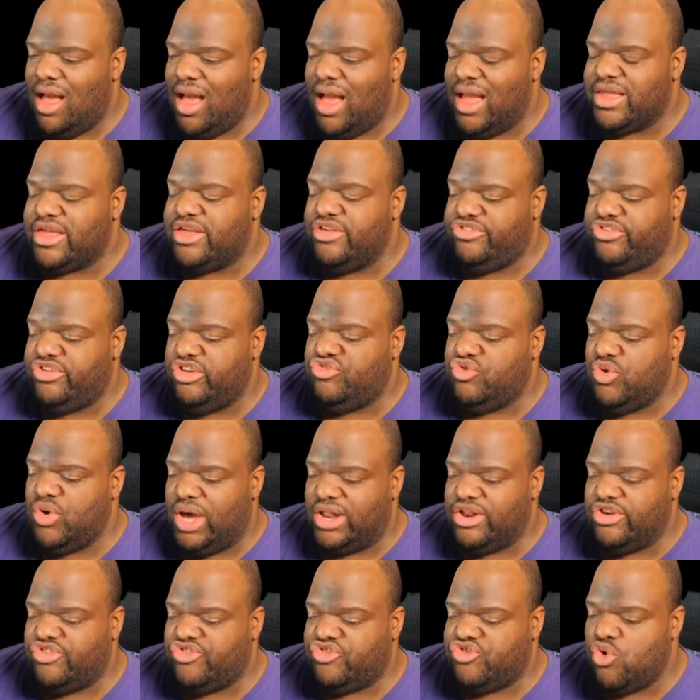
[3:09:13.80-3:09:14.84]
I could teach
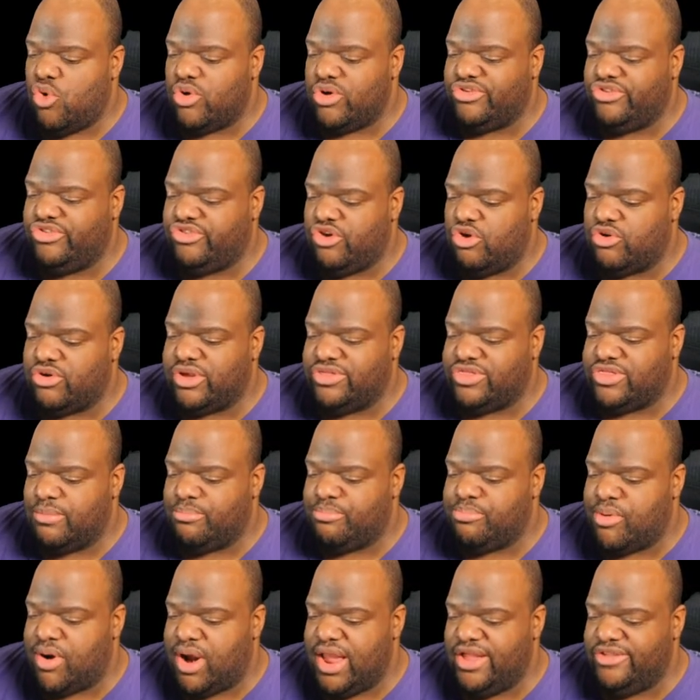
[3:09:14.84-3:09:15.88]
you how to short circuit
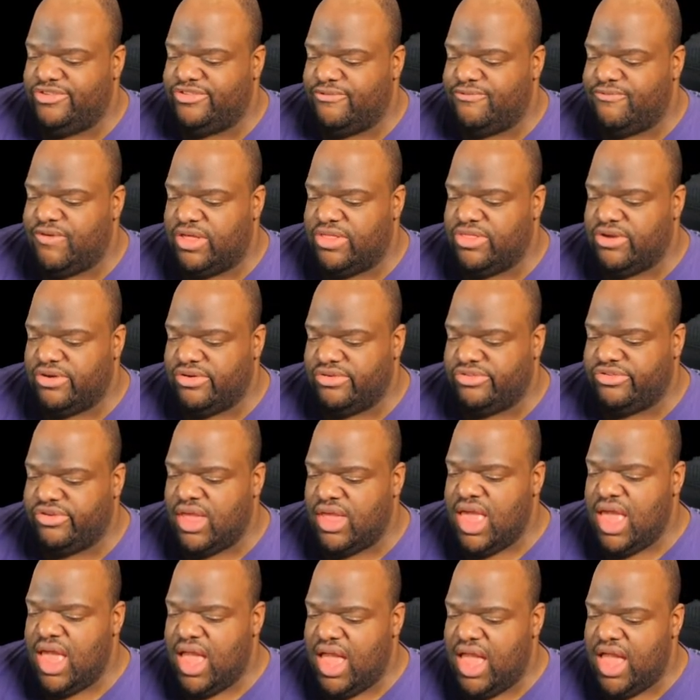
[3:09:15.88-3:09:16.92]
the brains of others,
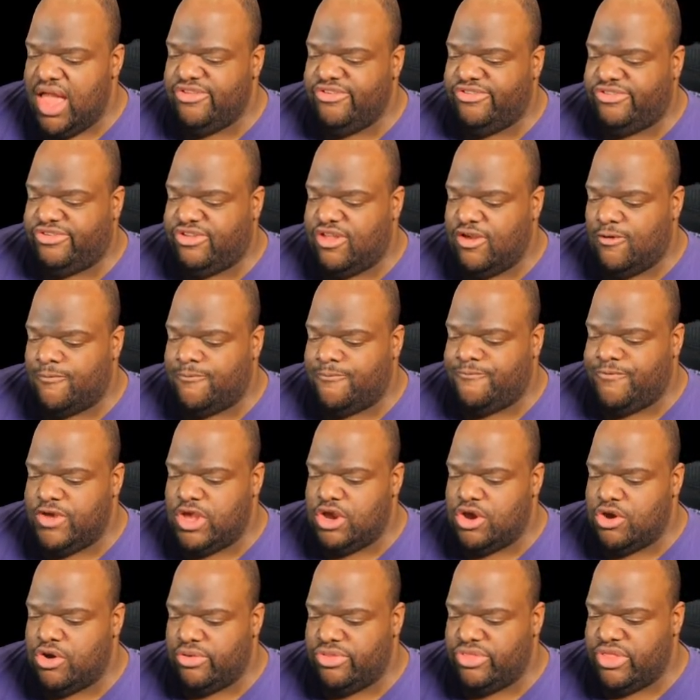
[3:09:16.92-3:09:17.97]
instill
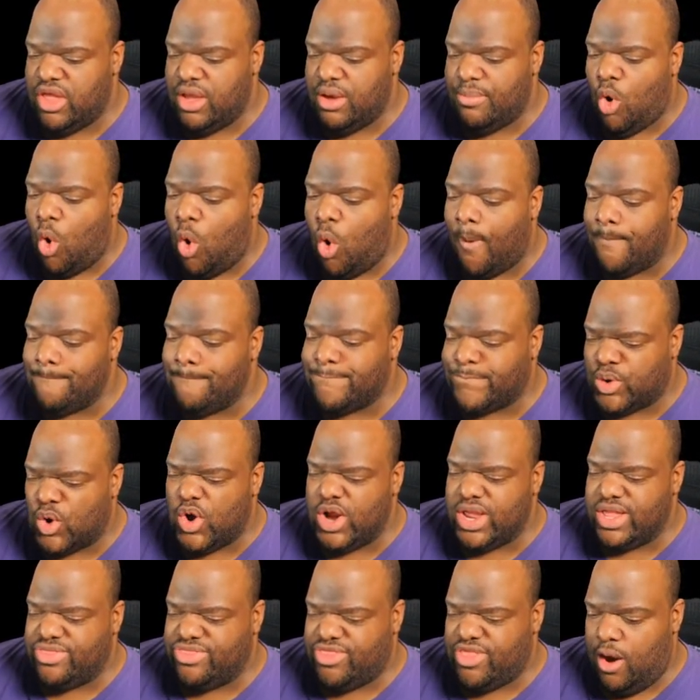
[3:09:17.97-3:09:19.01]
fear in them or
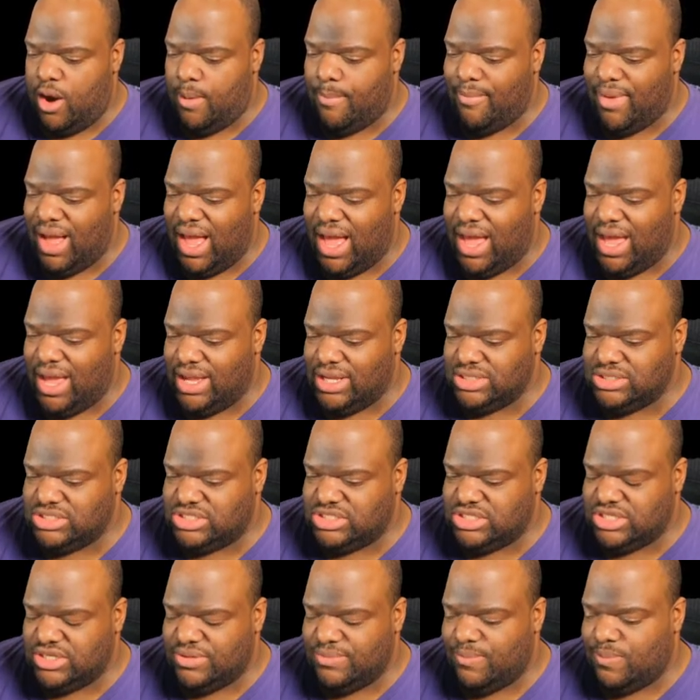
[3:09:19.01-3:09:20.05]
break their
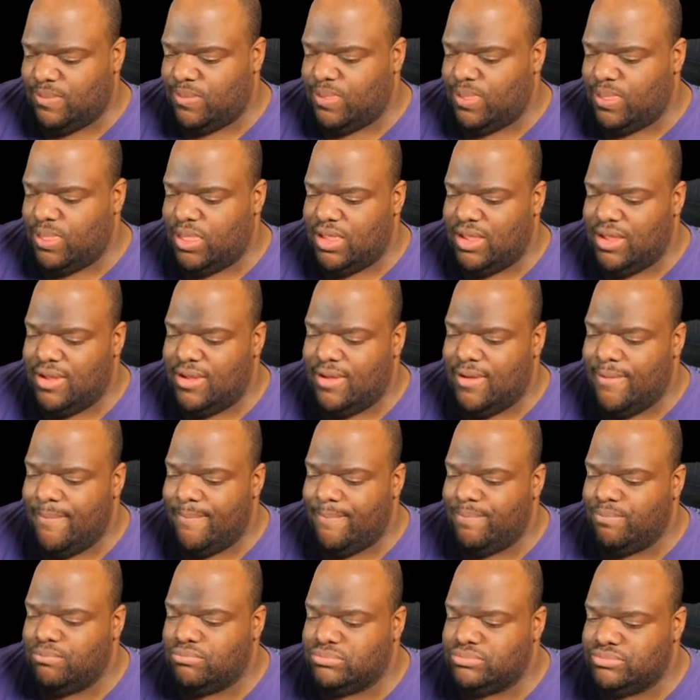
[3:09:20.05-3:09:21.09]
minds.
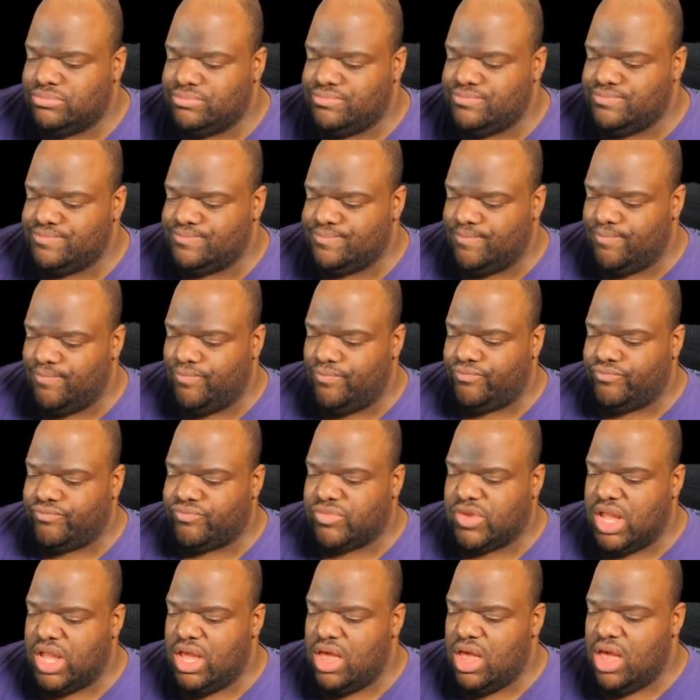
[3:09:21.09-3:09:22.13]
Hmm.
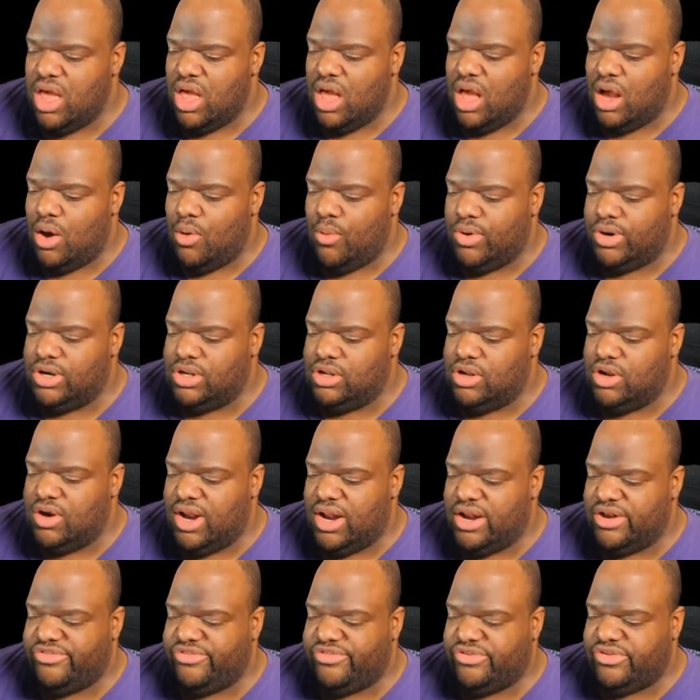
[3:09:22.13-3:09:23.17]
I want to learn
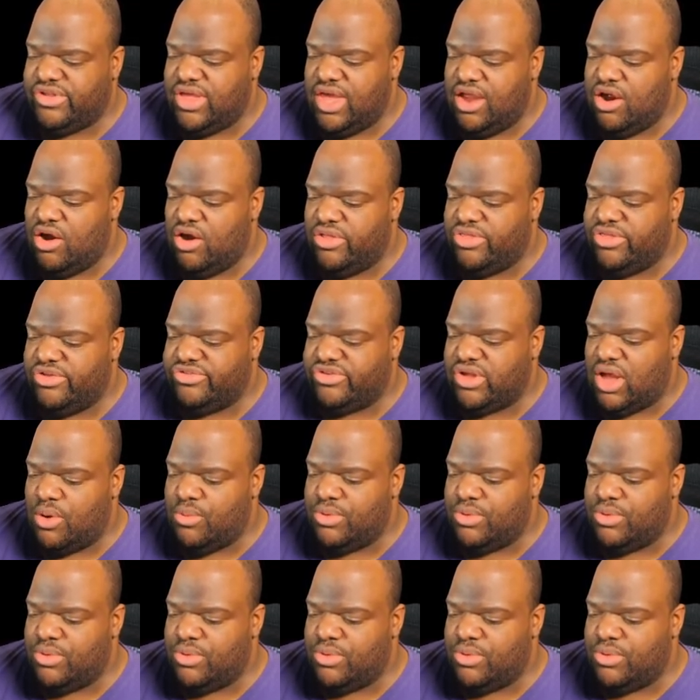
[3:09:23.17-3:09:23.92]
how to scare others.